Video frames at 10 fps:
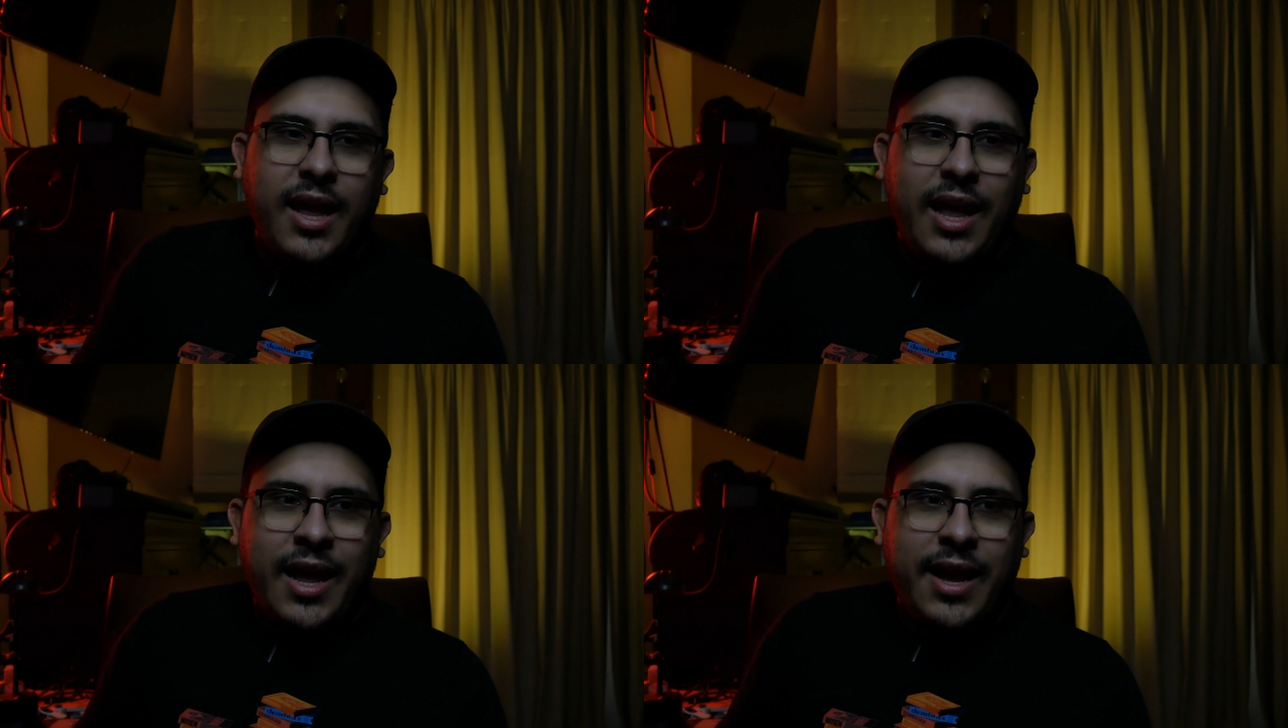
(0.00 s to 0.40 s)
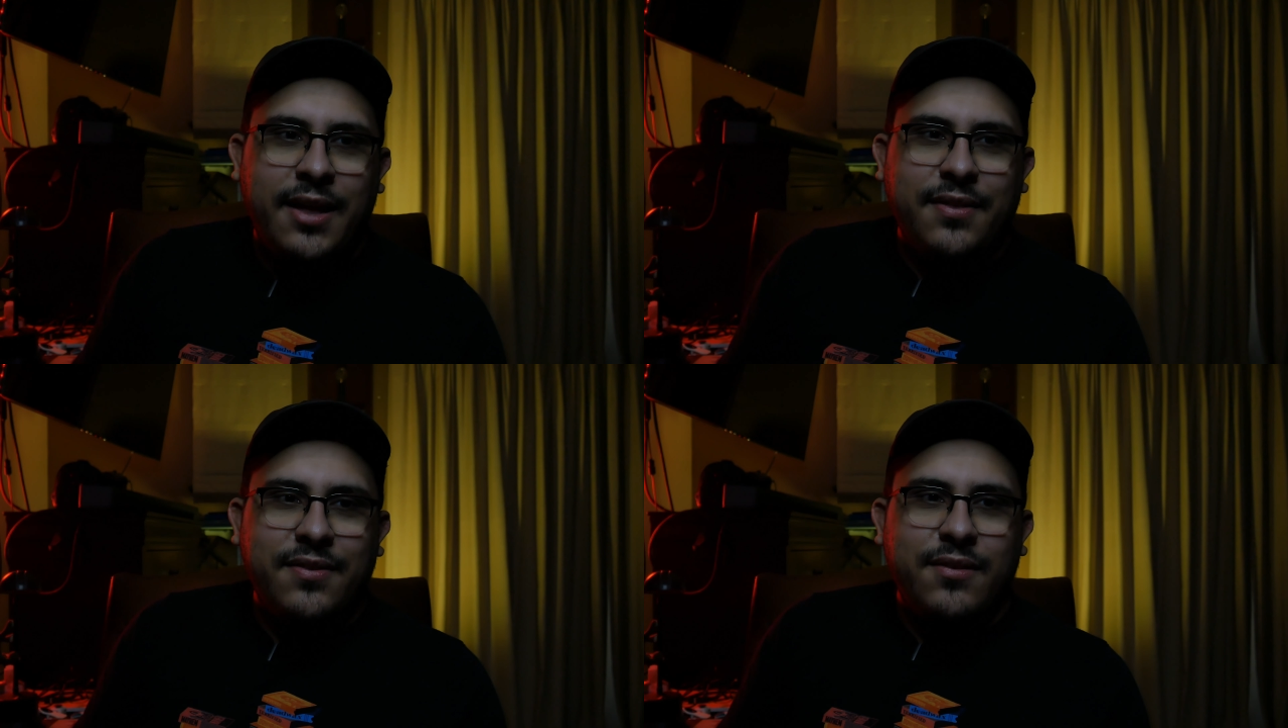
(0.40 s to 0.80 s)

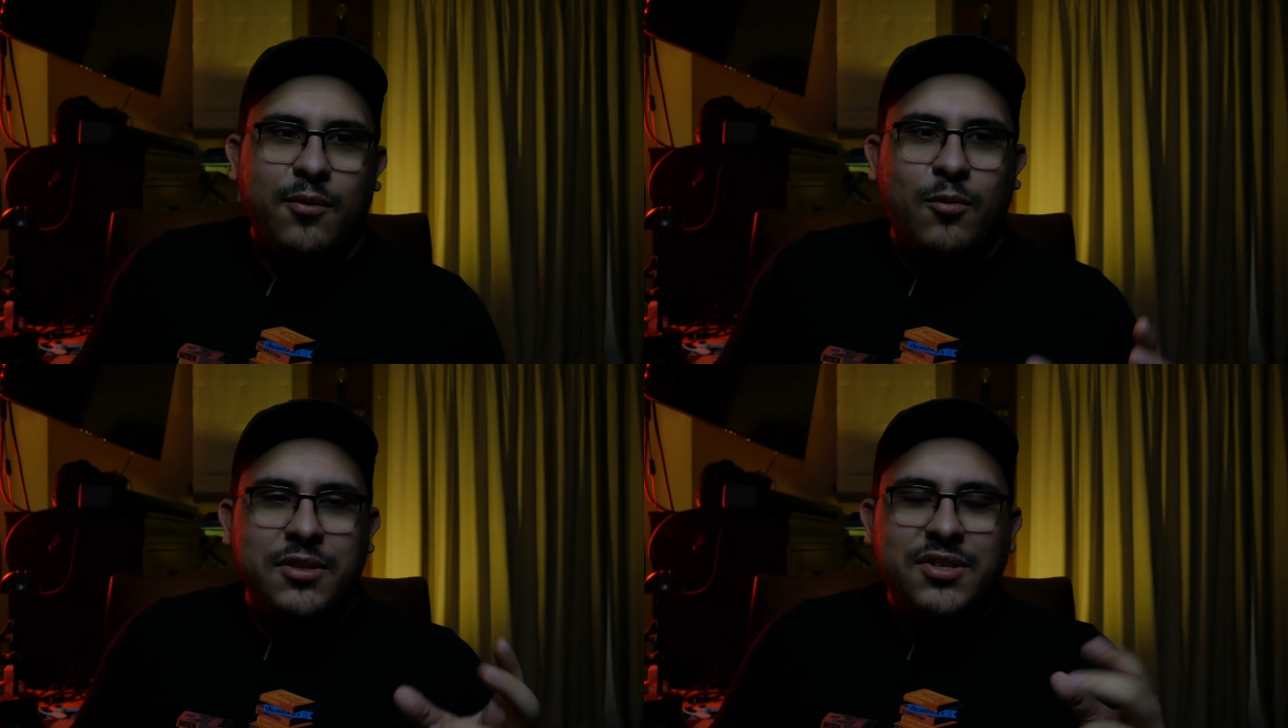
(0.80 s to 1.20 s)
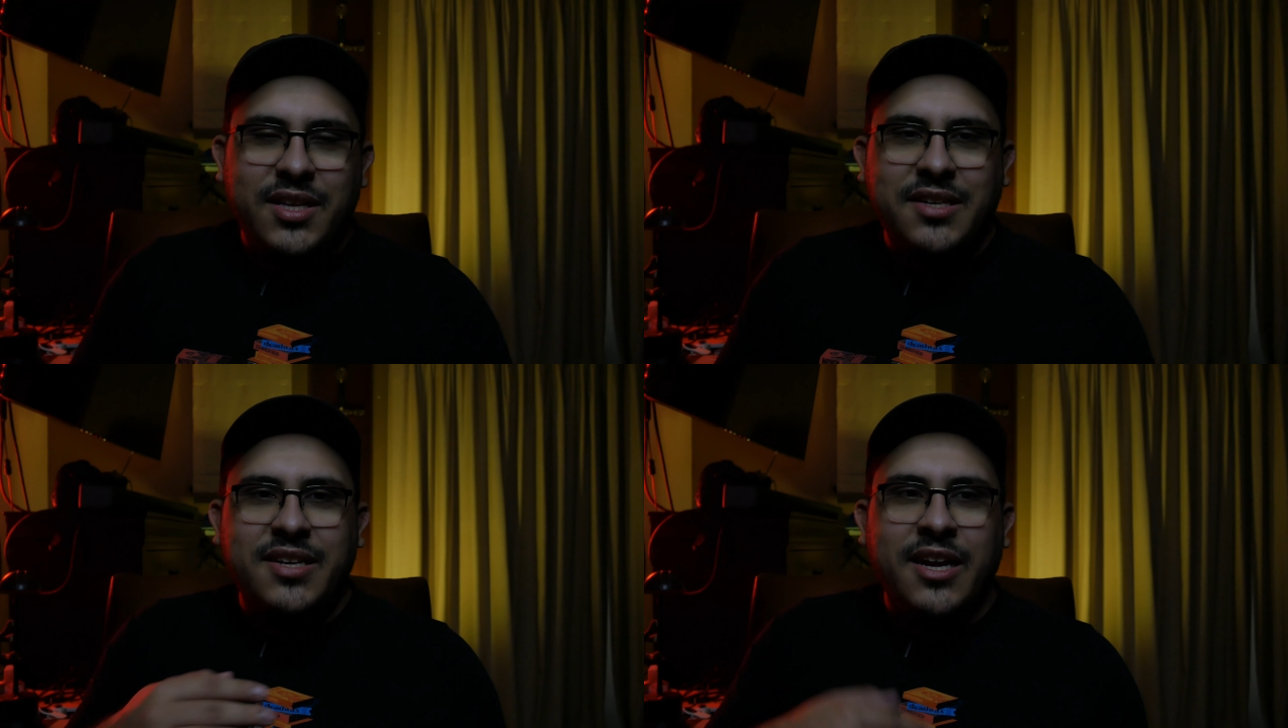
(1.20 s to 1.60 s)
And once
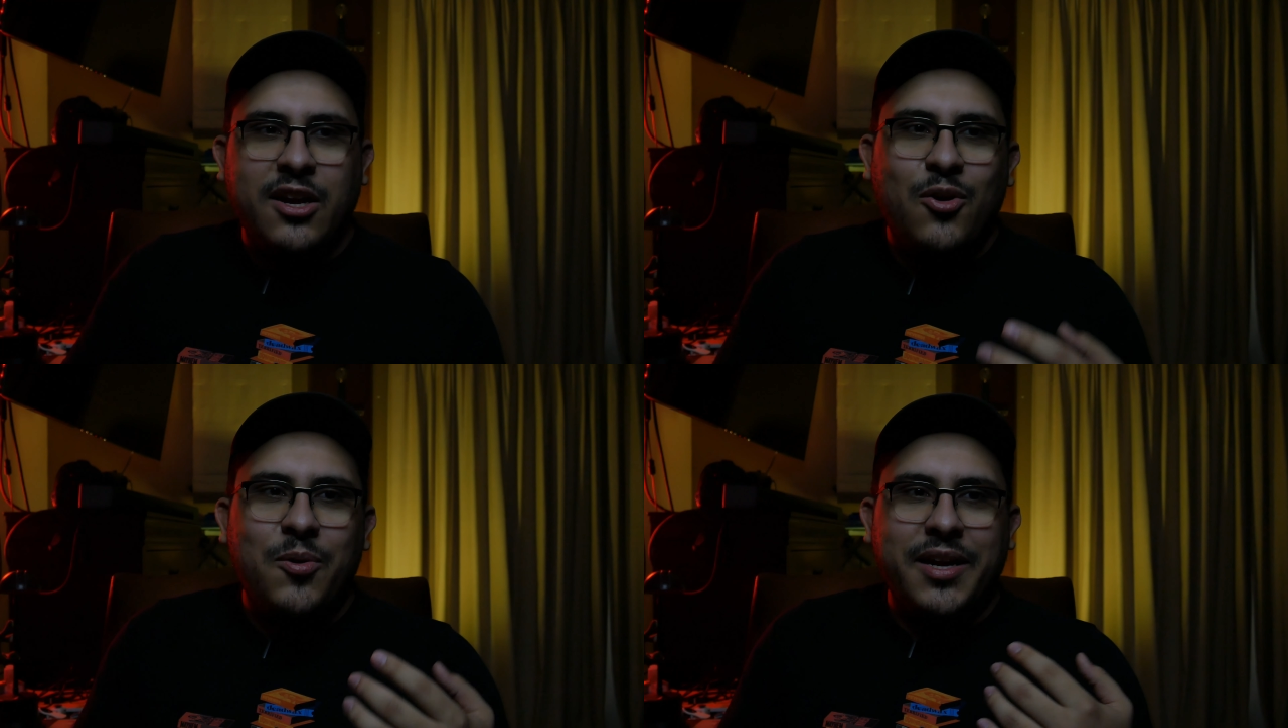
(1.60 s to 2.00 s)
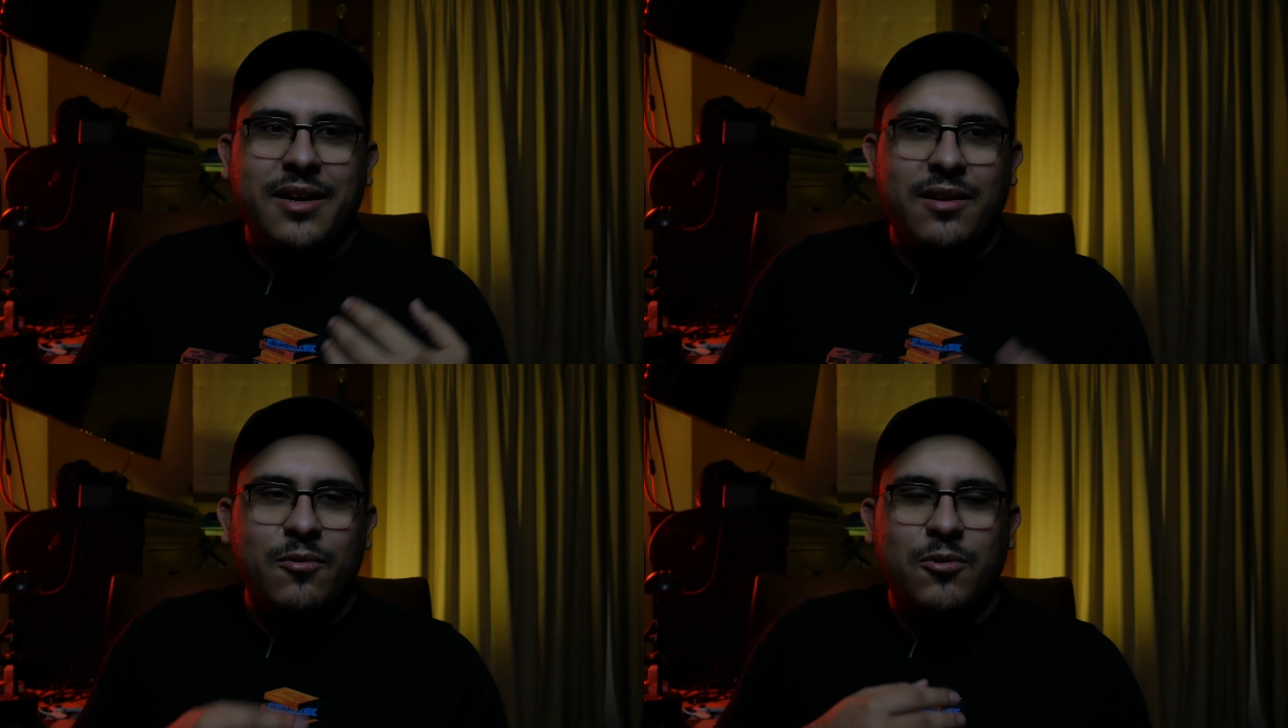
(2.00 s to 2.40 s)
things get
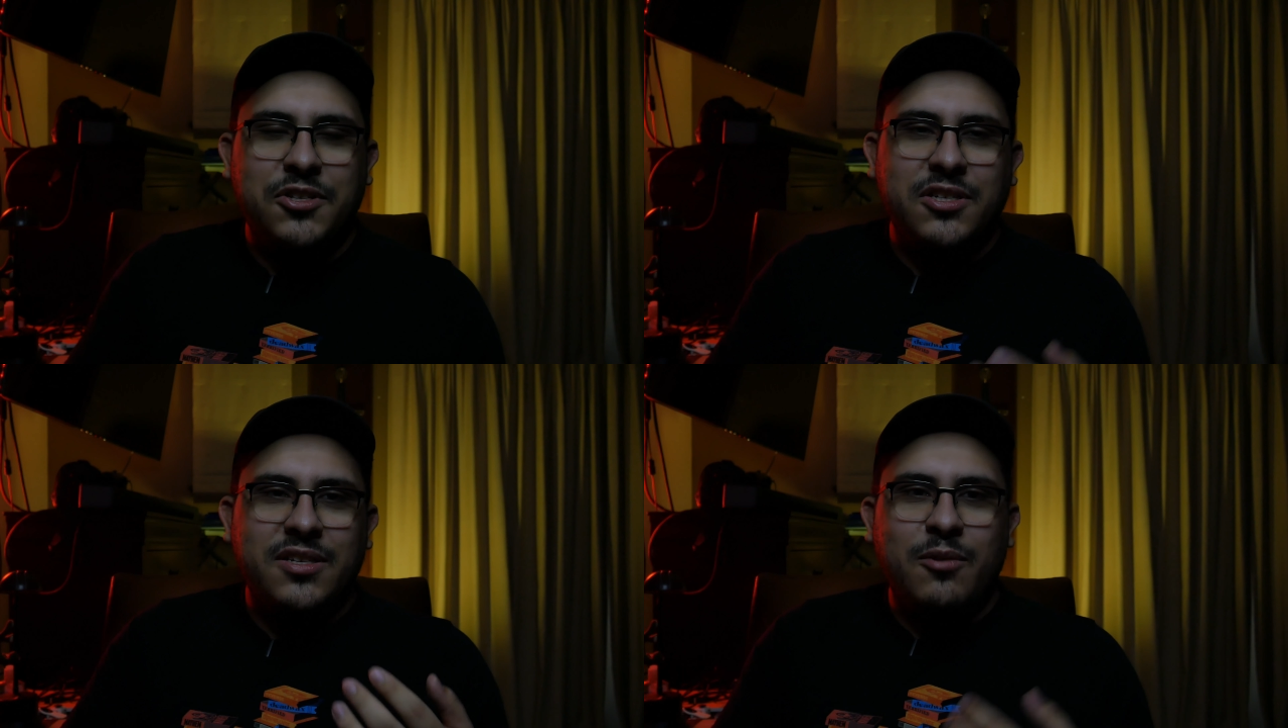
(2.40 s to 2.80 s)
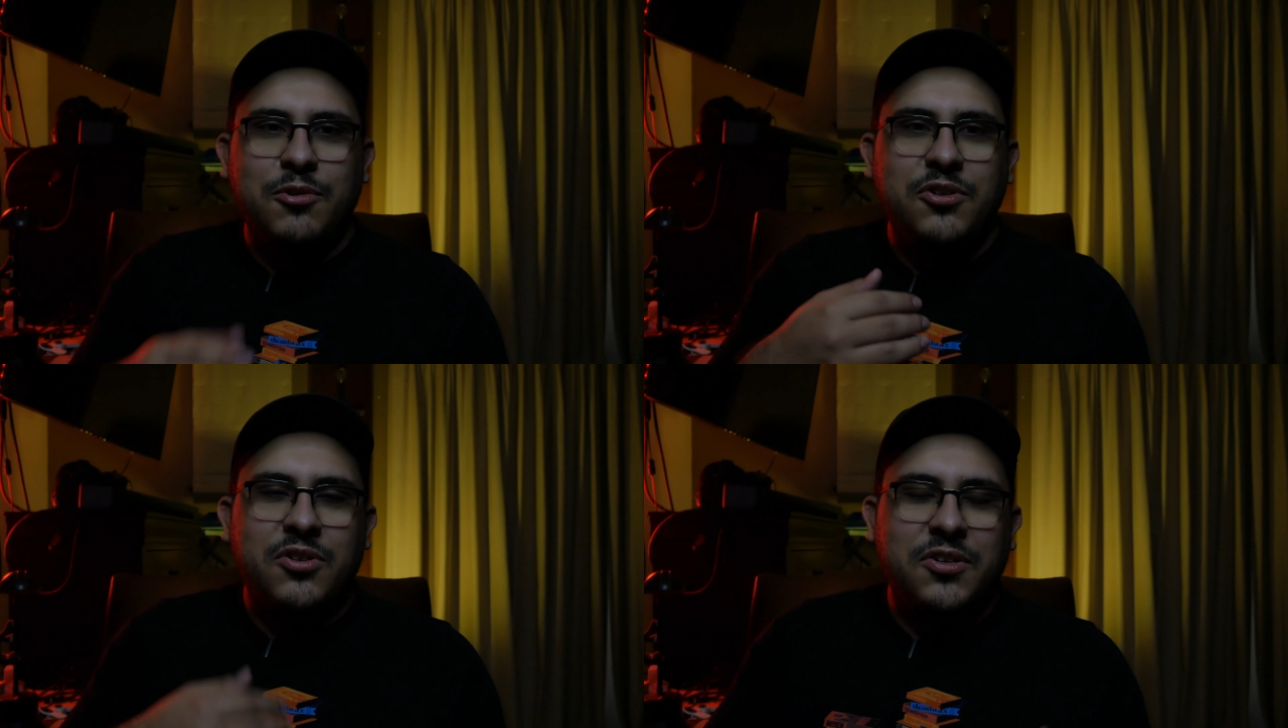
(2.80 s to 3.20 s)
going, which is like
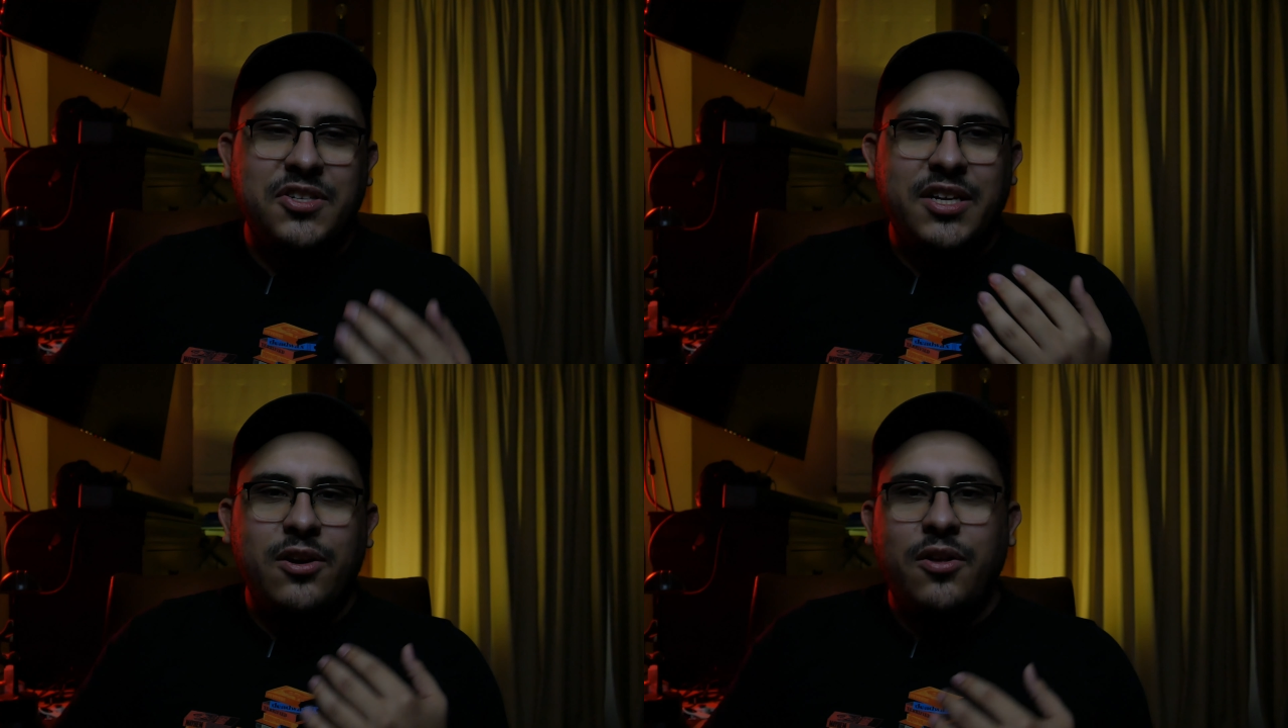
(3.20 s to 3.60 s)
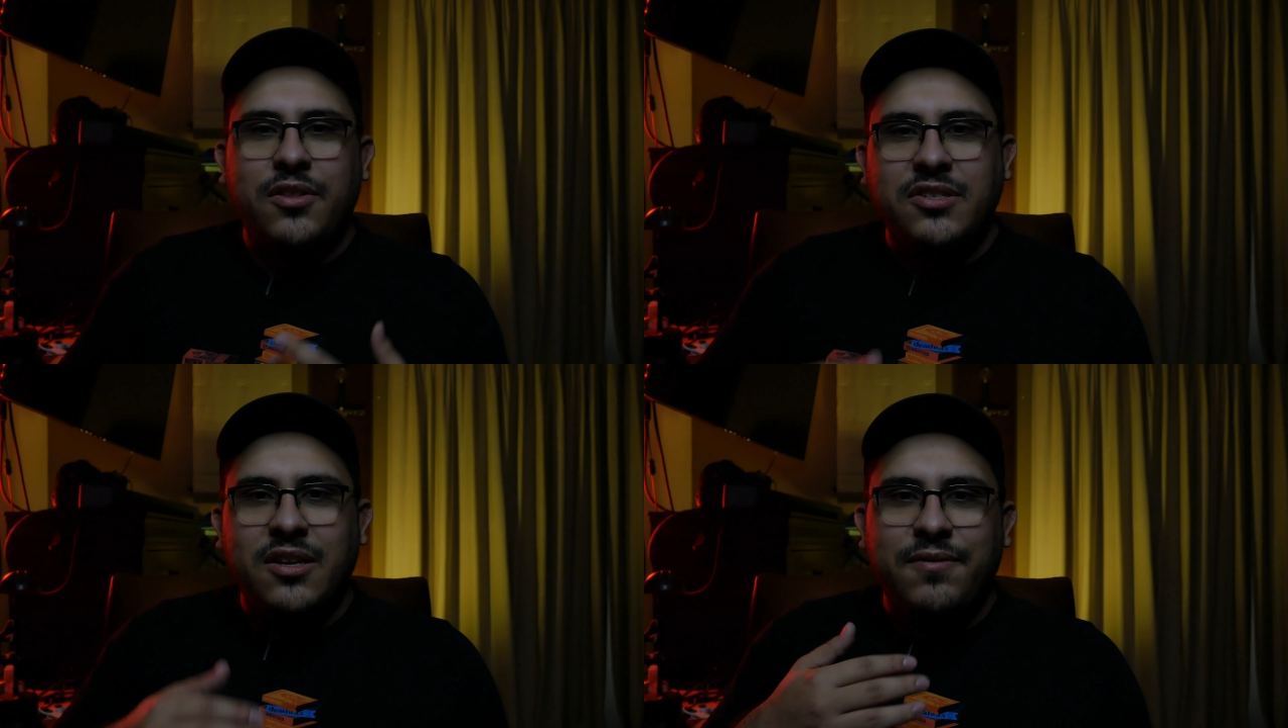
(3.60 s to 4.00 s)
once you start seeing all
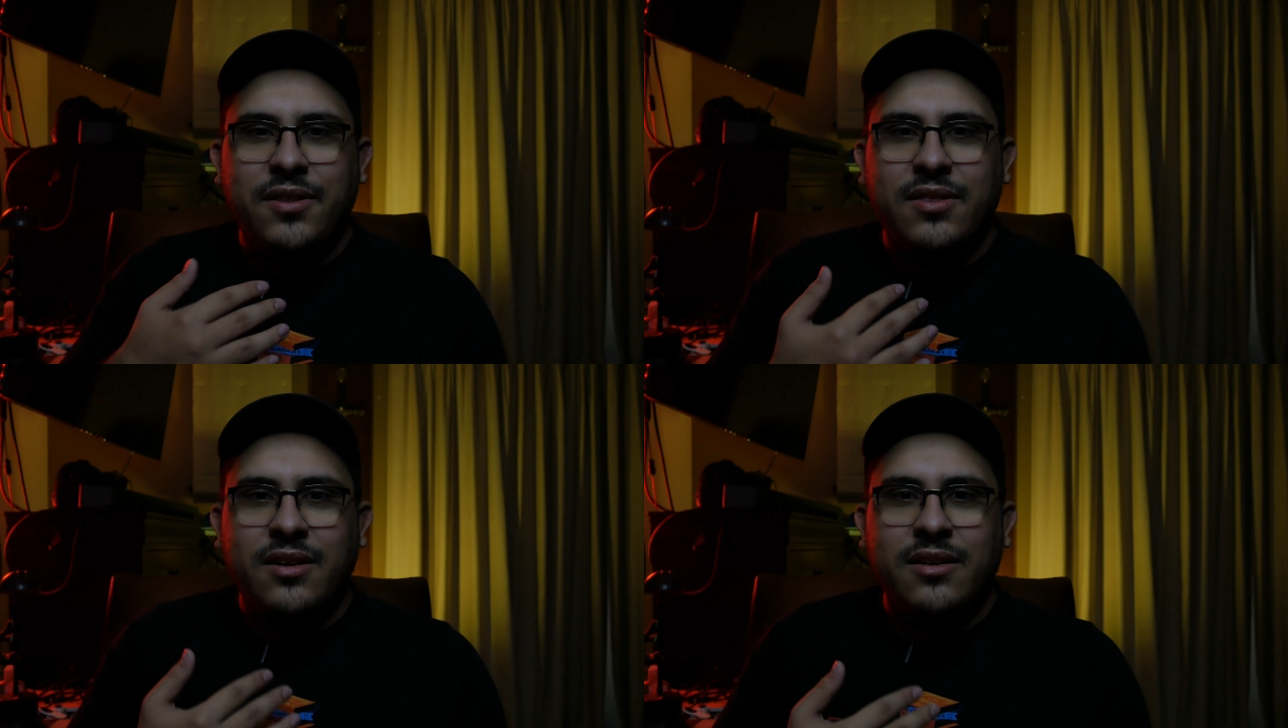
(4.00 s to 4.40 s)
the stuff in